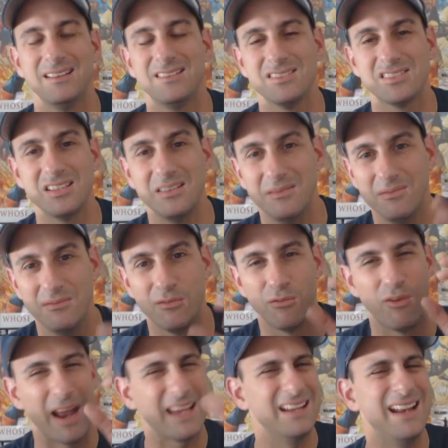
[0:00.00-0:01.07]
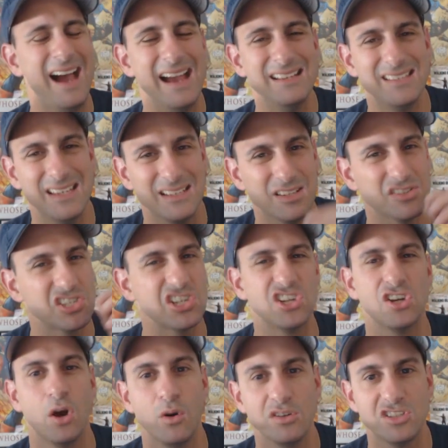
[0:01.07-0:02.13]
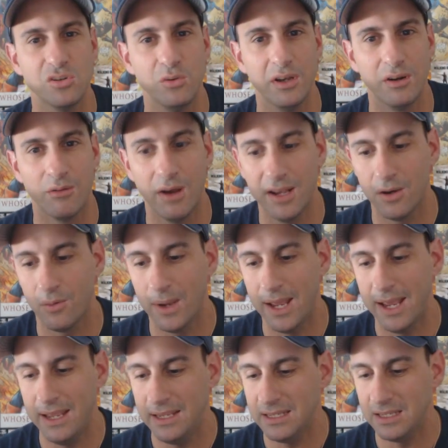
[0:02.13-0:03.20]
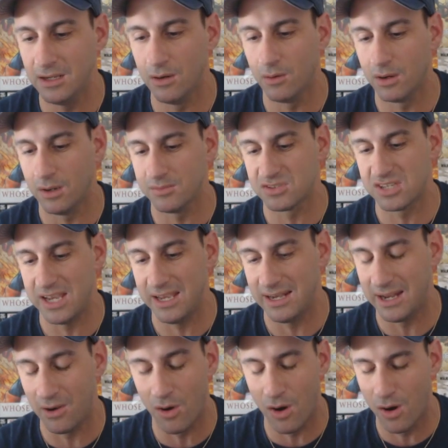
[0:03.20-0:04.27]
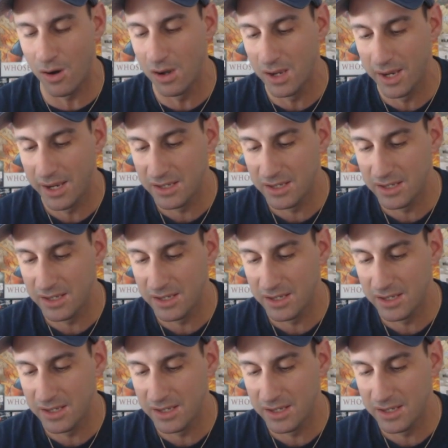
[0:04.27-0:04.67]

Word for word: doesn't recognize it, doesn't go to it right away, you know what I'm saying, at all.